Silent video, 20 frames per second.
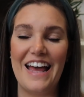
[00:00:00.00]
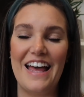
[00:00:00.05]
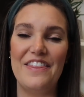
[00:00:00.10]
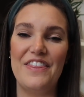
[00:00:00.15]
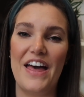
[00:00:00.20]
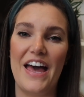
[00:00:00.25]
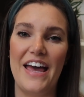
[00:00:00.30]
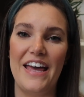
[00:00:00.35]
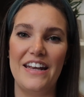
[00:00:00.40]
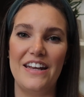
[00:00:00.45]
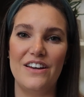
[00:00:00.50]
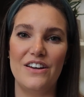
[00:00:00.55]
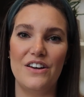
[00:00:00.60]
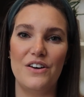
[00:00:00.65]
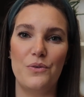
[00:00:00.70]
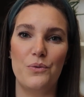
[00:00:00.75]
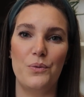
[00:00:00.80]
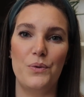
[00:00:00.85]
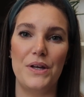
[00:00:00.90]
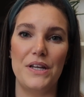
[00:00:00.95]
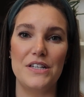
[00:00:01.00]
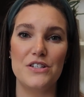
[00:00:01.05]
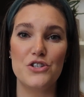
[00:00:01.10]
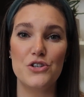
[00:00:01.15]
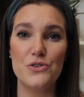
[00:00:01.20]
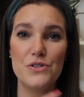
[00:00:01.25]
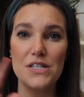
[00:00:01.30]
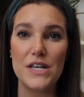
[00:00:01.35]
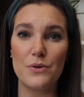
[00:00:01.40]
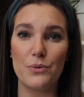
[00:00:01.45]
And then when
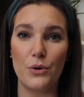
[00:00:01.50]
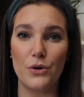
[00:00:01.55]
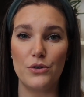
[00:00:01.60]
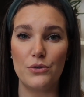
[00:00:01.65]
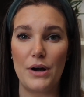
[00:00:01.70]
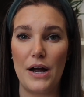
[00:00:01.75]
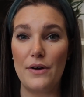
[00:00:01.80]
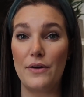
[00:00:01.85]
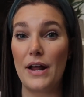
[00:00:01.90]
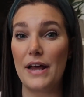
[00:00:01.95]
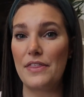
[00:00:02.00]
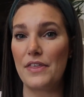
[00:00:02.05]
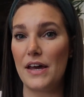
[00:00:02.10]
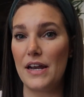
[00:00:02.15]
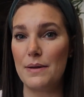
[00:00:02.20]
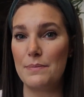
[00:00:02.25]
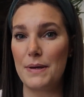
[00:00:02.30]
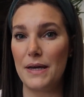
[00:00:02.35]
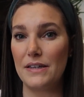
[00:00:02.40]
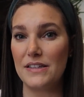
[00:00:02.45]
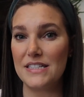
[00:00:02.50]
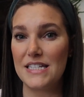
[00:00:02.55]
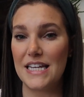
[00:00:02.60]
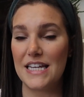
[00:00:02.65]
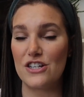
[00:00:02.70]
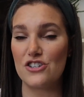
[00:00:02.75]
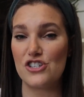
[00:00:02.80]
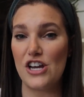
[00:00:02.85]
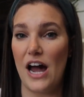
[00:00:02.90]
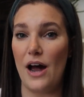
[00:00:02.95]
Tuesday rolled around, I thought I'd be able to
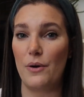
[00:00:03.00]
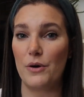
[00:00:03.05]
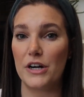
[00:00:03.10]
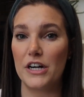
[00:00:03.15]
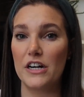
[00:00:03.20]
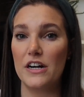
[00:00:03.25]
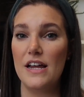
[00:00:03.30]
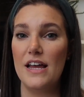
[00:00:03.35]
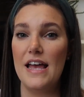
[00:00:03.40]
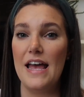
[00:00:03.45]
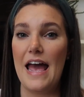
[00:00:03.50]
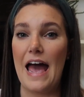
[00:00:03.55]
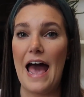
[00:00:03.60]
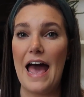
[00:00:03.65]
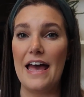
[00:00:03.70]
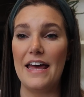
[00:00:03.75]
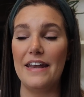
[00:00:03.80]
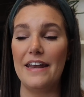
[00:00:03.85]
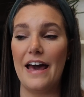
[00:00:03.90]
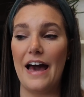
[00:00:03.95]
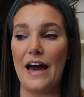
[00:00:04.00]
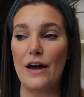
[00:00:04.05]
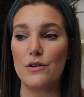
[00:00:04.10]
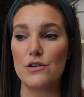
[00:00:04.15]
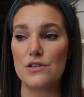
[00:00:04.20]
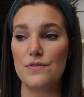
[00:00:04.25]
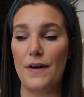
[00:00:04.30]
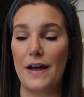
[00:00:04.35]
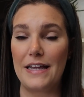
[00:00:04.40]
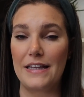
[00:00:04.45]
take a shower and I
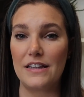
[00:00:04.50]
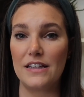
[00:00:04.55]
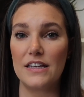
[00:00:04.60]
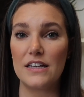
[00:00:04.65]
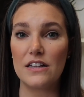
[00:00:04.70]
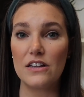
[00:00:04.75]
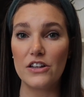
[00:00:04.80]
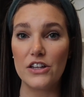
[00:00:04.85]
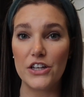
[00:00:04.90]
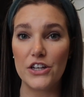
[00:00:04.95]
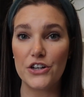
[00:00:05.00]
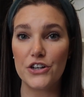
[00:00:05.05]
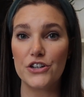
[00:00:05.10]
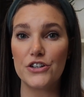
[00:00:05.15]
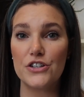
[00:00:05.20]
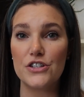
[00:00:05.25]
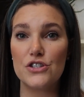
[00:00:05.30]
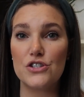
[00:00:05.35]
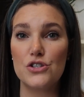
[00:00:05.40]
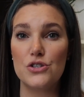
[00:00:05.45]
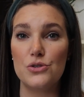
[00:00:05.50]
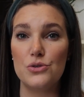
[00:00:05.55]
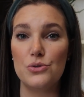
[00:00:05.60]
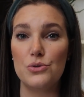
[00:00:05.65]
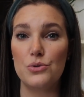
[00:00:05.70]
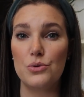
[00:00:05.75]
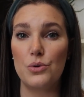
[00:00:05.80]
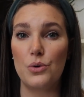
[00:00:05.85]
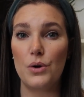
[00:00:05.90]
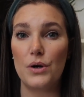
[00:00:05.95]
was finally cleared
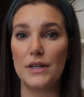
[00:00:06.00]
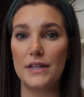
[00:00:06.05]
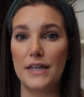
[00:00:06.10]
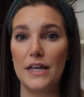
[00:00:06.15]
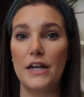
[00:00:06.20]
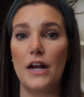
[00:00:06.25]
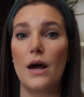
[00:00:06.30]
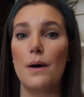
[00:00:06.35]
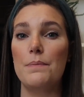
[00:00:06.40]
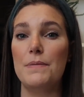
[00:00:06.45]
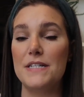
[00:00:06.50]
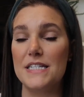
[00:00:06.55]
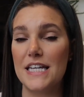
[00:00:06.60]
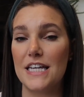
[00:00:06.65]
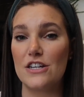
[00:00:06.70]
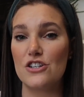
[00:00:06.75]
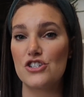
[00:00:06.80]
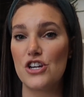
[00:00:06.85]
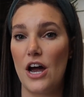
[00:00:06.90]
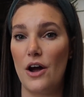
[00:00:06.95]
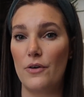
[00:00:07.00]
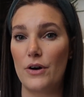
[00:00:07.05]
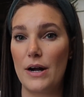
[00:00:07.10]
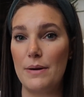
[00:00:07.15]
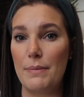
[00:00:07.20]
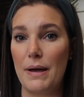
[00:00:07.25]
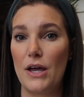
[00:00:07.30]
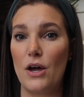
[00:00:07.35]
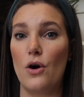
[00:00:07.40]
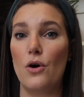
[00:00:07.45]
to get up and take a shower
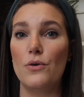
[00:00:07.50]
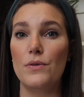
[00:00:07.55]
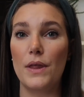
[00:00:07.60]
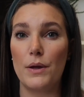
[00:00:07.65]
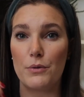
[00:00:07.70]
on my own.